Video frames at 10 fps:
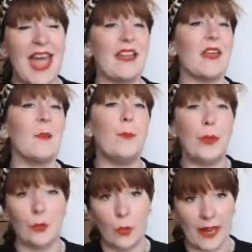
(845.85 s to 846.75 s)
And then
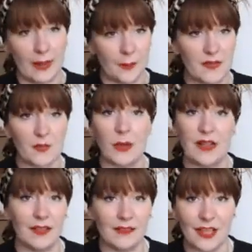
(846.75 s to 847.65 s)
boom, what happens?
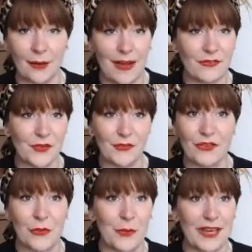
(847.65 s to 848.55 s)
Well, after a
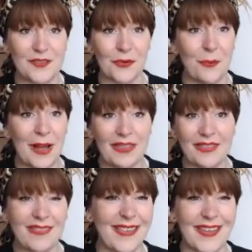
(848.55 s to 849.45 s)
few weeks or a
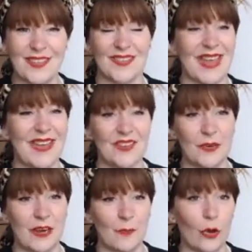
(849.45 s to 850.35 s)
month, then they just can't
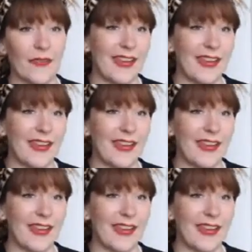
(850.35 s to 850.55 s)
do it anymore.